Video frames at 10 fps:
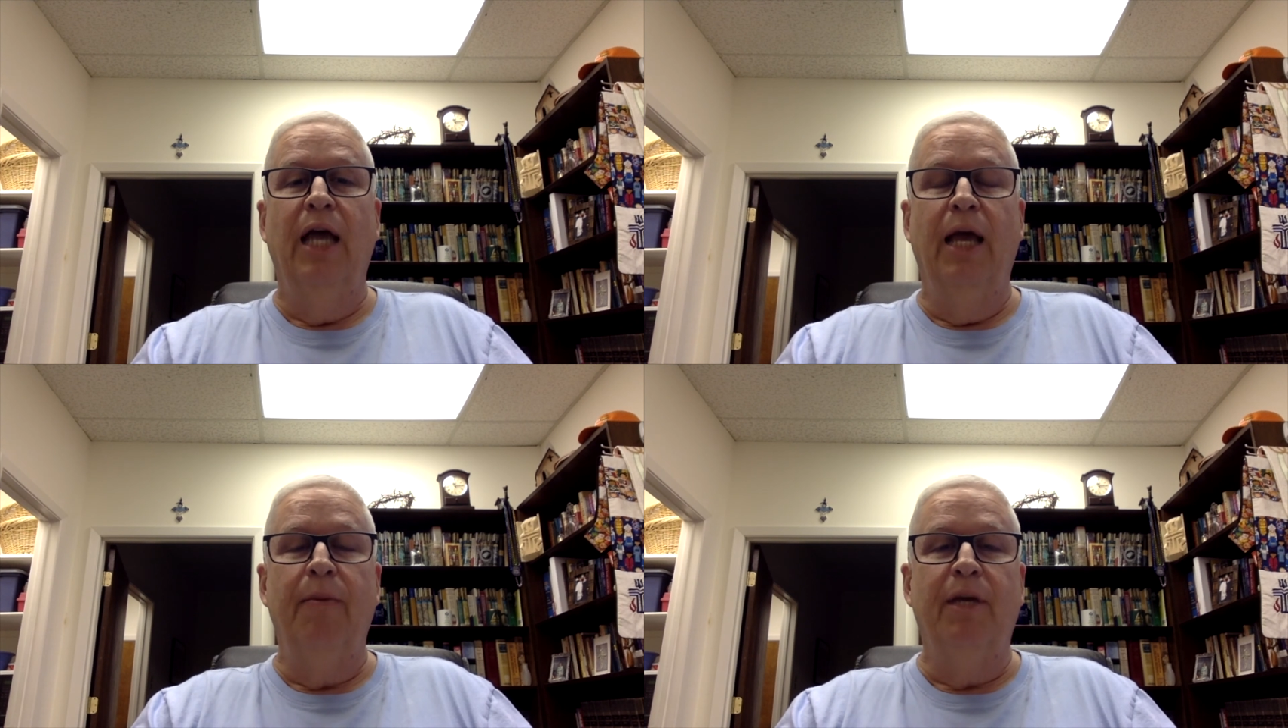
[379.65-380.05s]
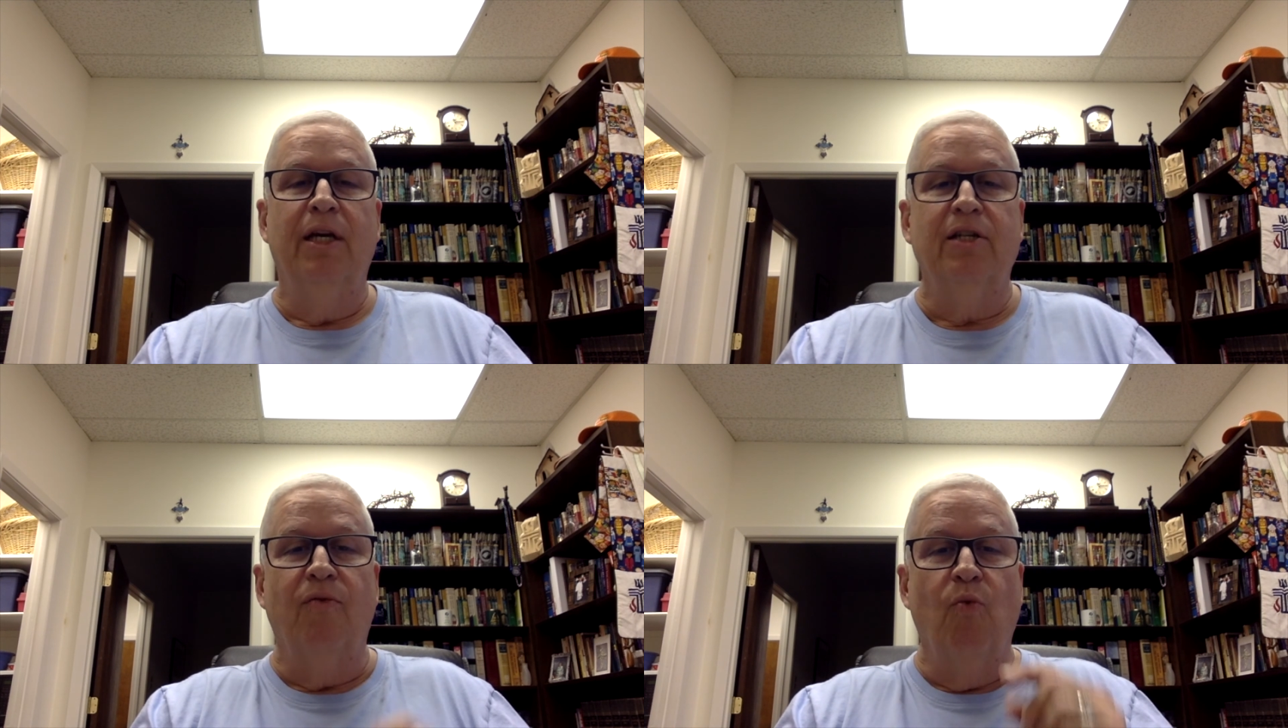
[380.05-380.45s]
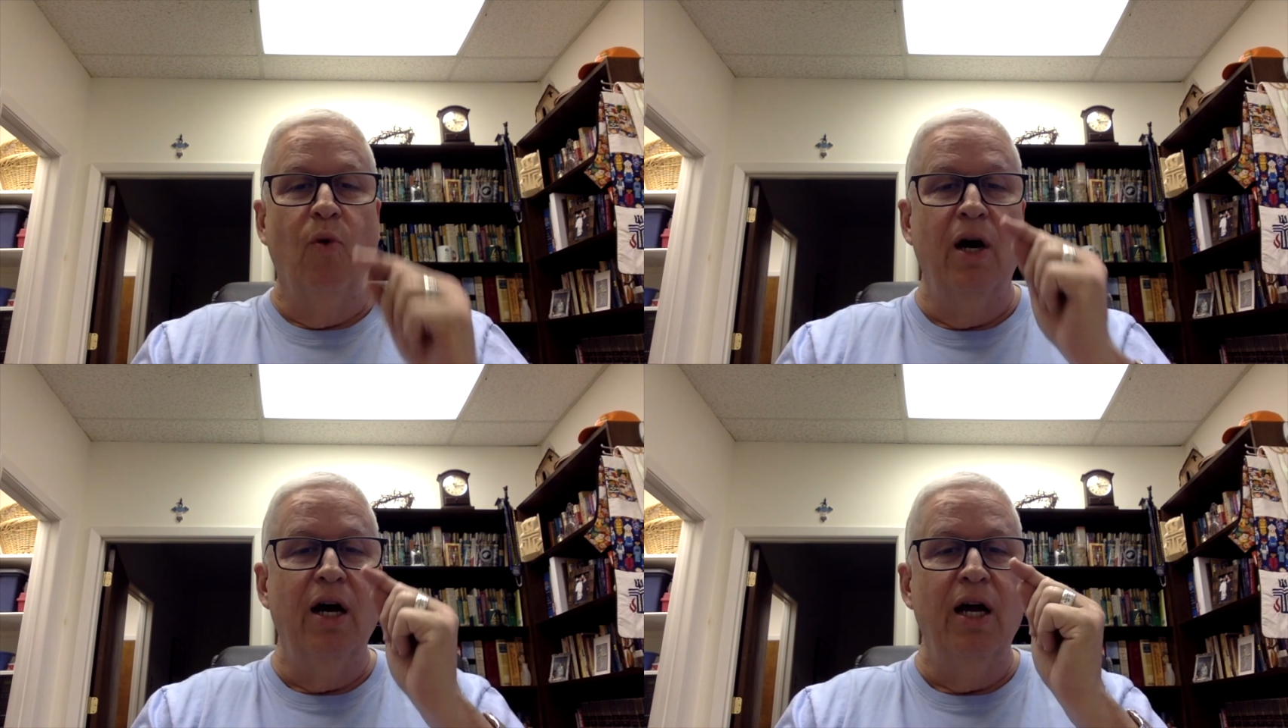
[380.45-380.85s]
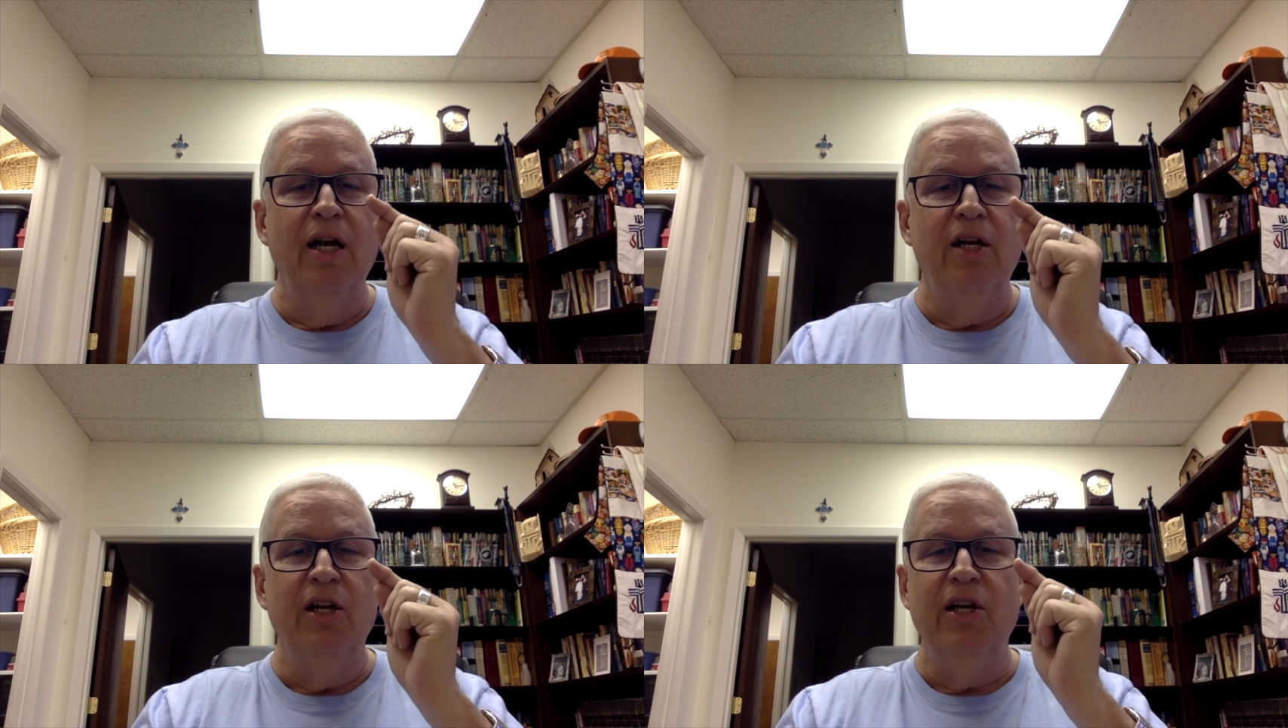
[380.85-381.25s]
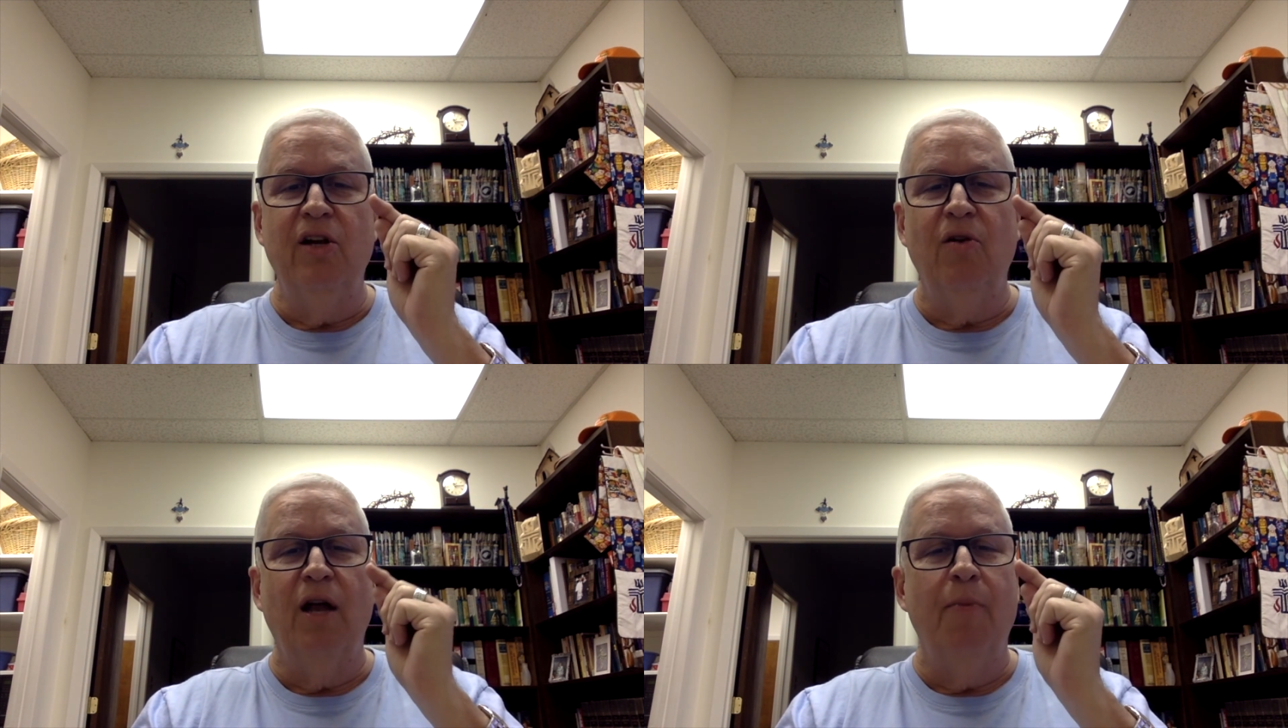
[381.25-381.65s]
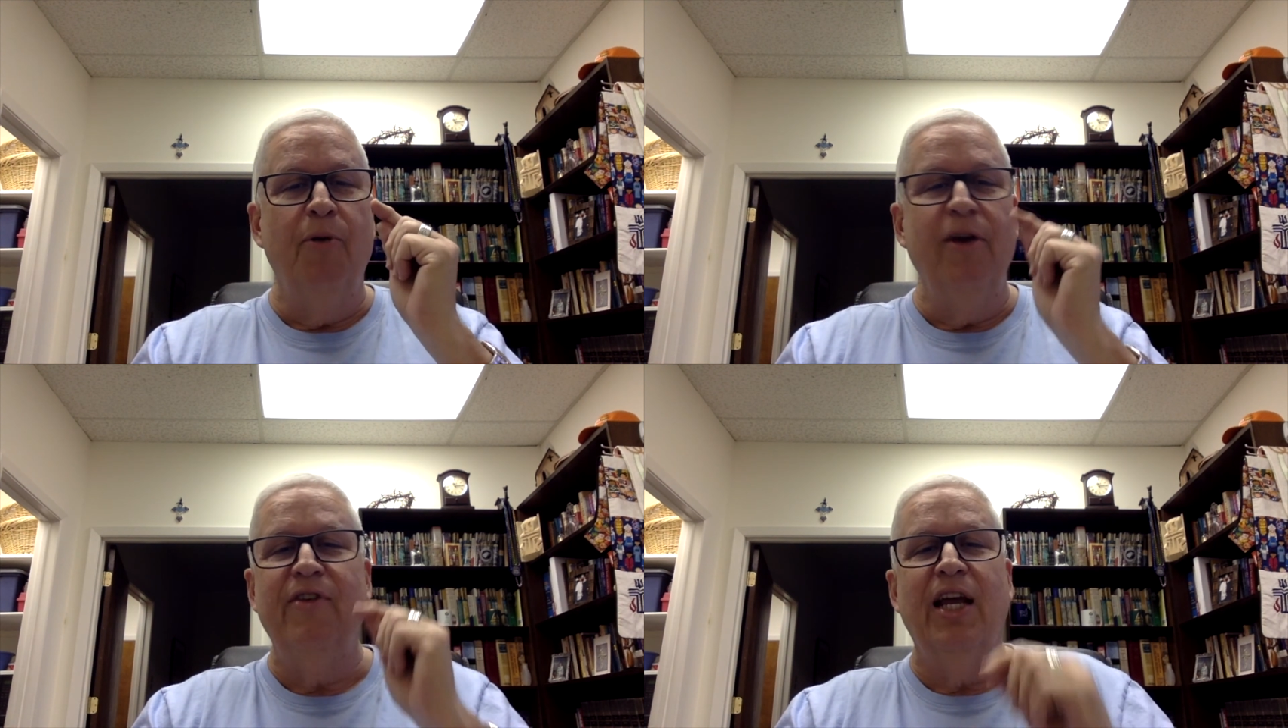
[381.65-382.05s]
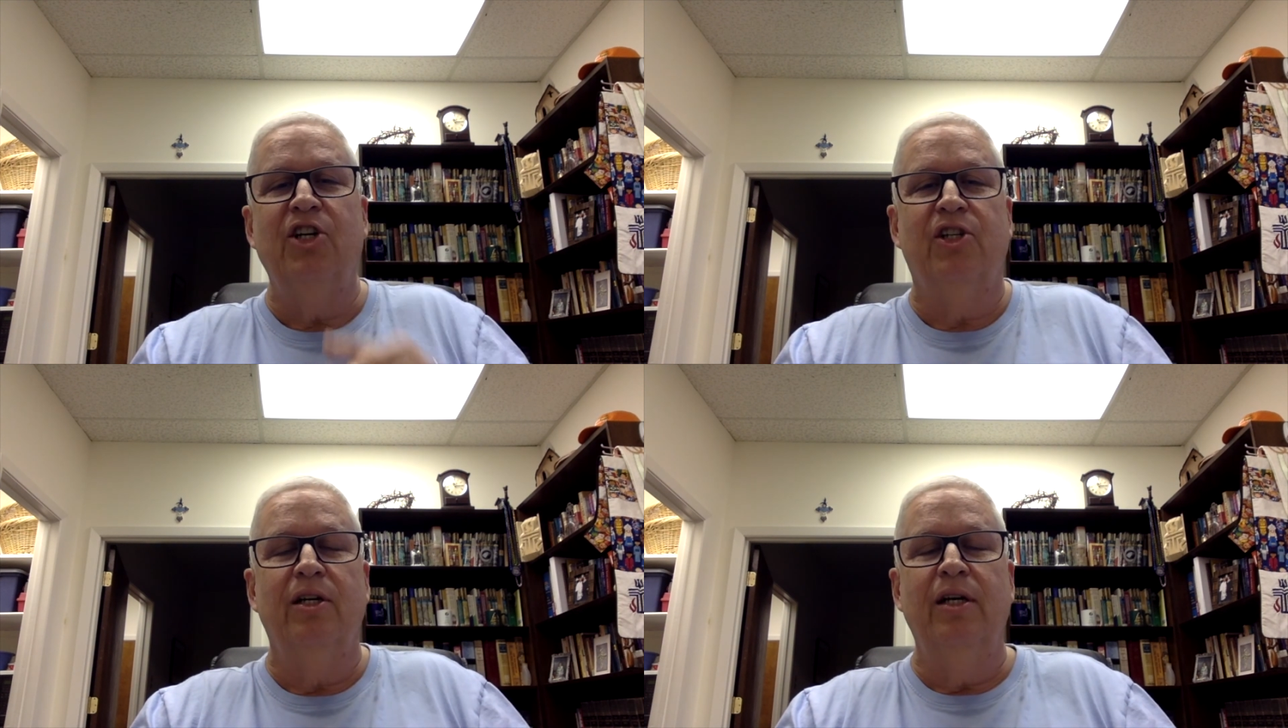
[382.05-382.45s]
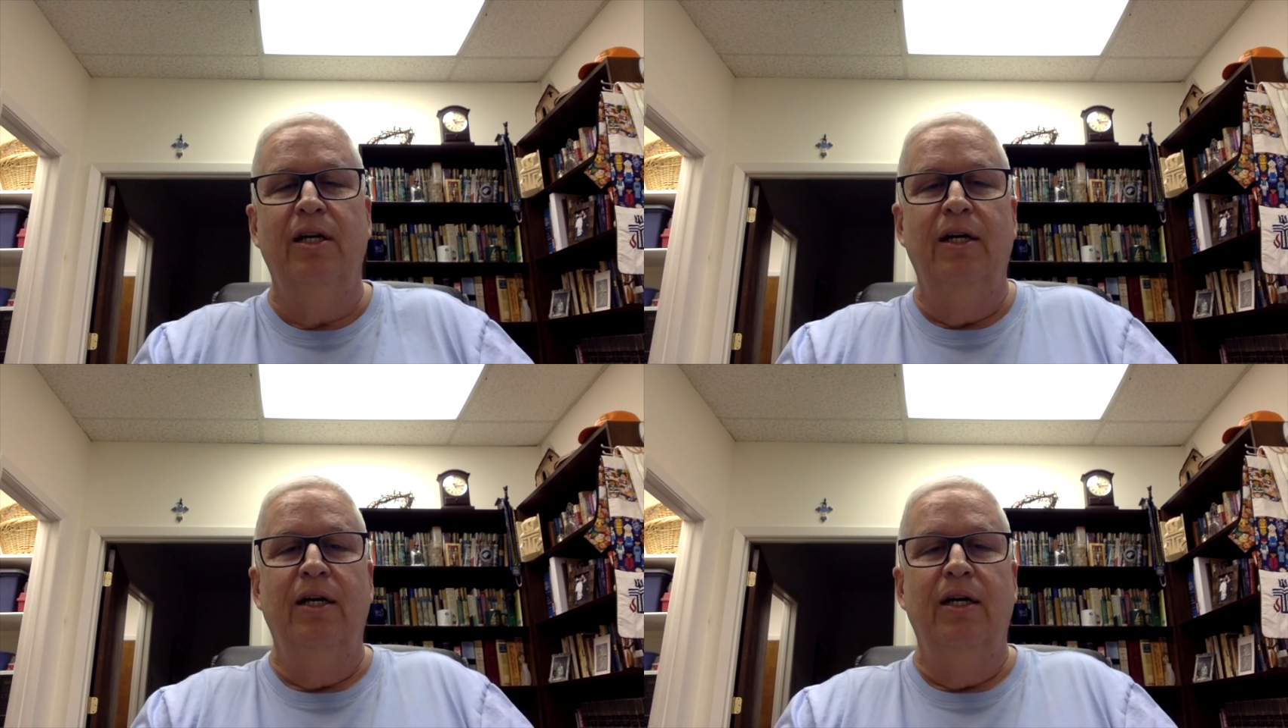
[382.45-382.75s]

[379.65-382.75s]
And because of one little abbreviation,